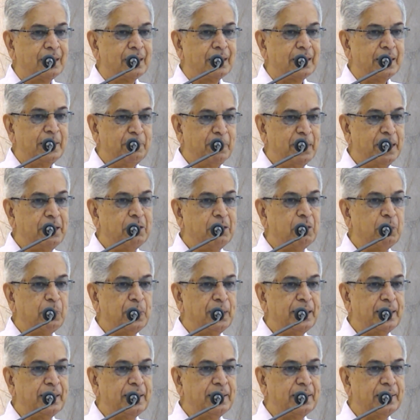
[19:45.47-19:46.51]
in. In my
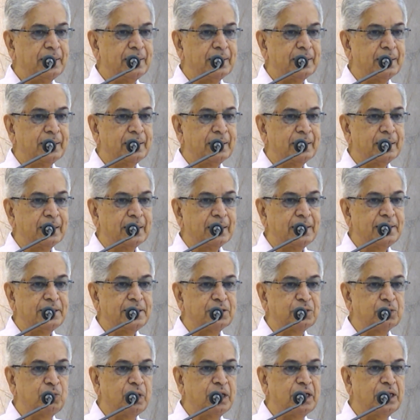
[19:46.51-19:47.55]
opinion, it's
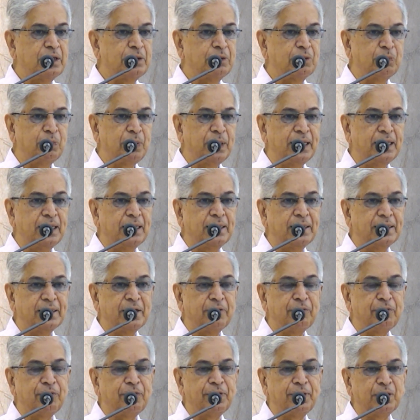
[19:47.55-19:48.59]
going to bring
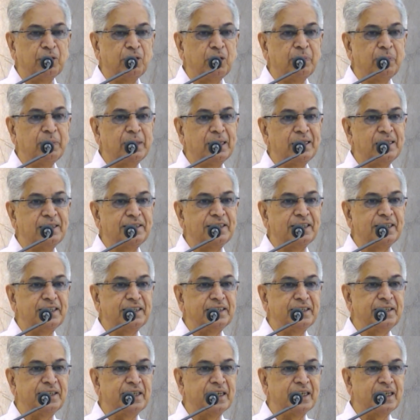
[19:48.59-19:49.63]
a phenomenal change
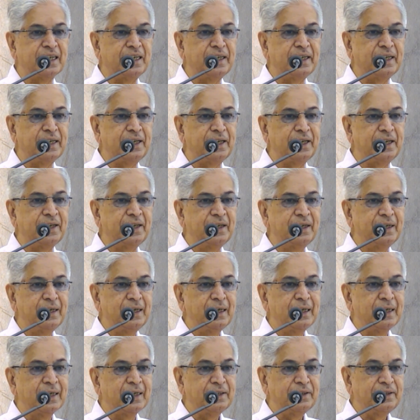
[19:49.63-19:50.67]
in the country
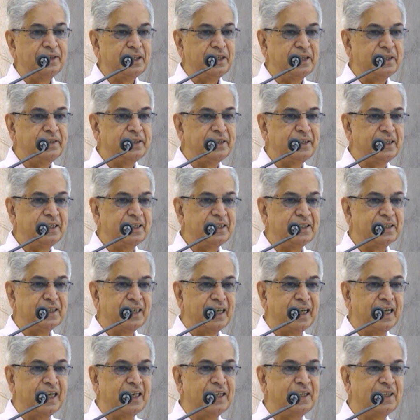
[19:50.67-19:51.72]
in the education,
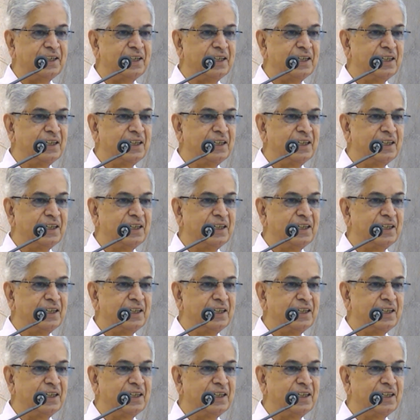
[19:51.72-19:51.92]
and